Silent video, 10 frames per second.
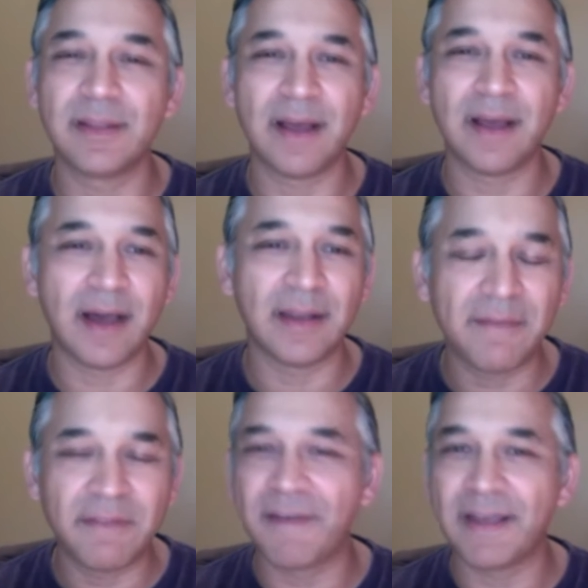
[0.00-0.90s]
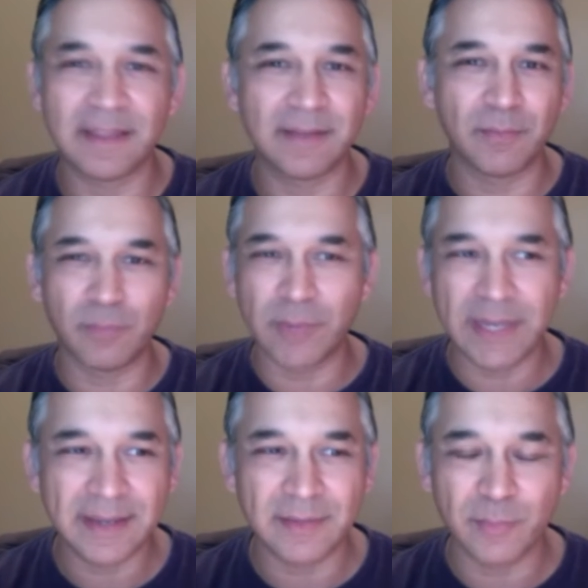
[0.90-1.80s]
And I love the fact that we
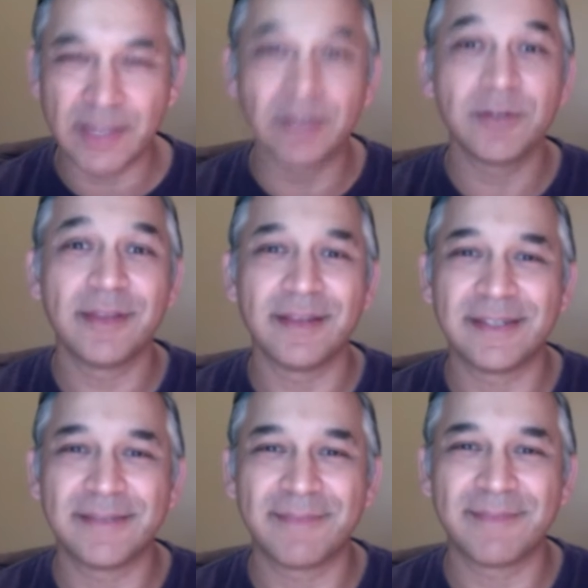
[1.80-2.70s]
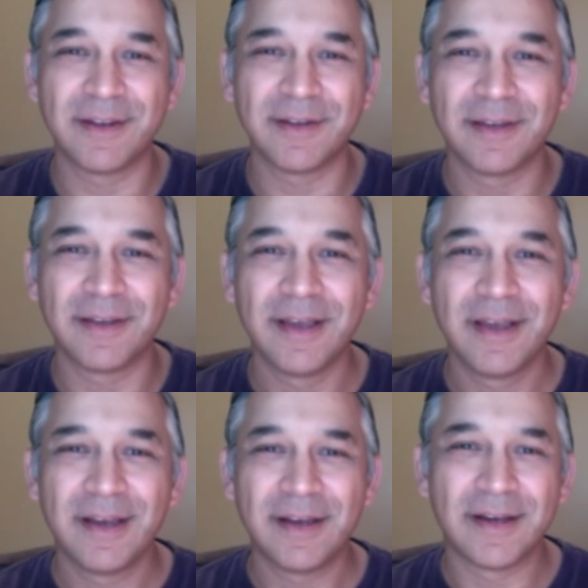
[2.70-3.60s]
can do this, you know.
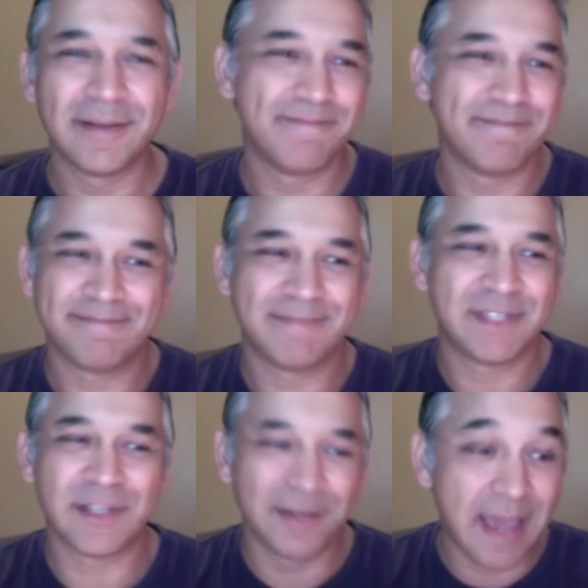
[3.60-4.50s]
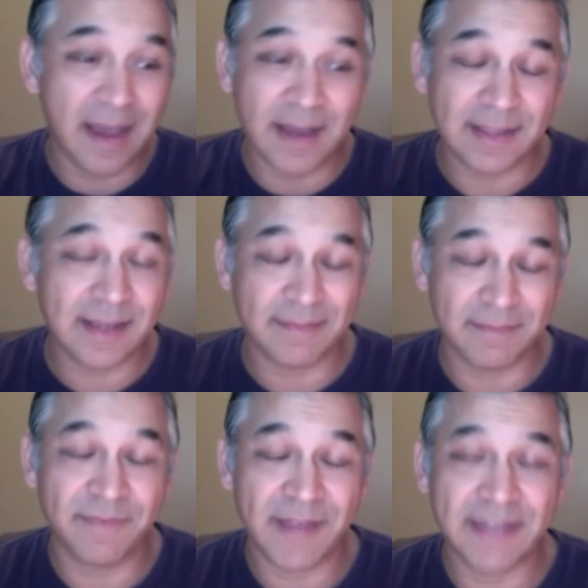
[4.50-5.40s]
So yeah, I think
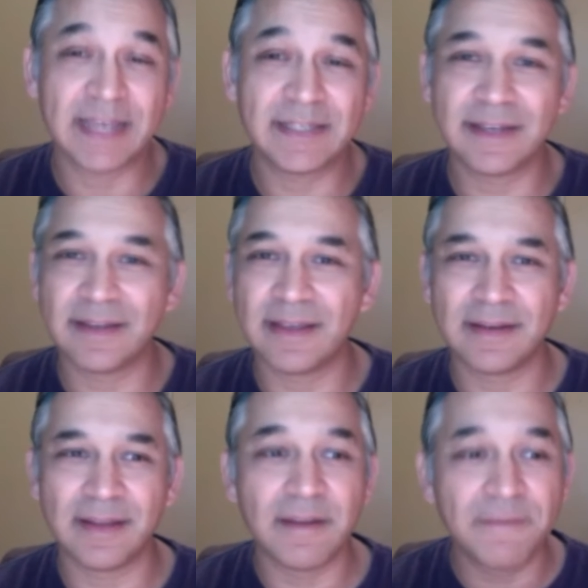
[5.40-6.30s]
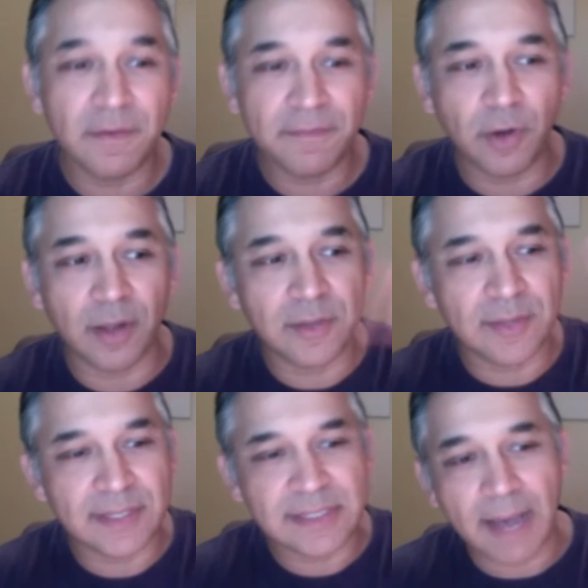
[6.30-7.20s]
fantastic. And if you've gone through
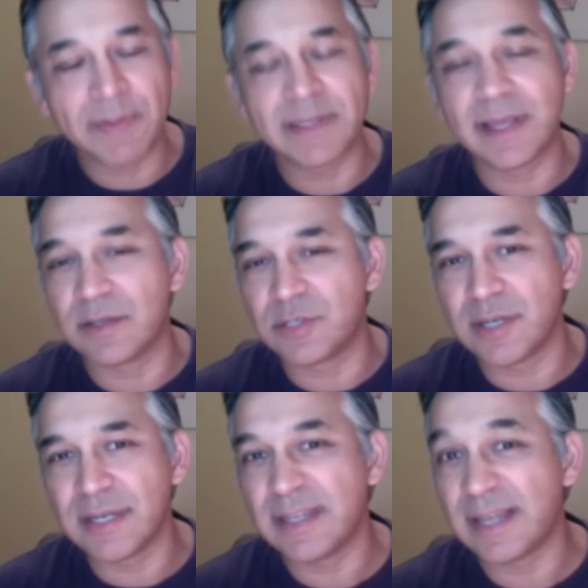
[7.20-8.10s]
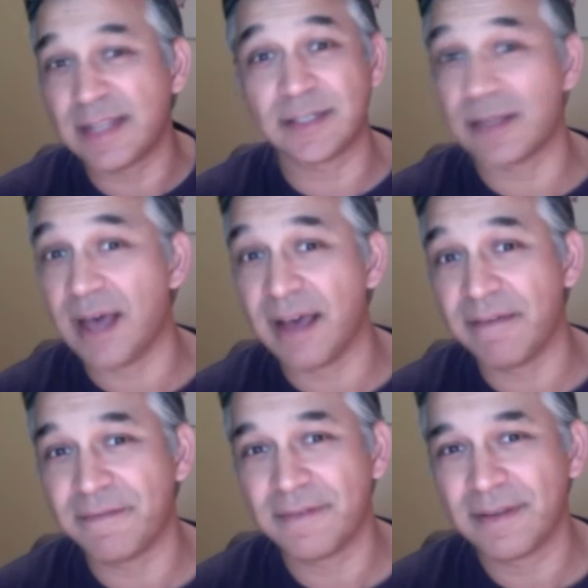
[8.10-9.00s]
this up and down journey, that's just life.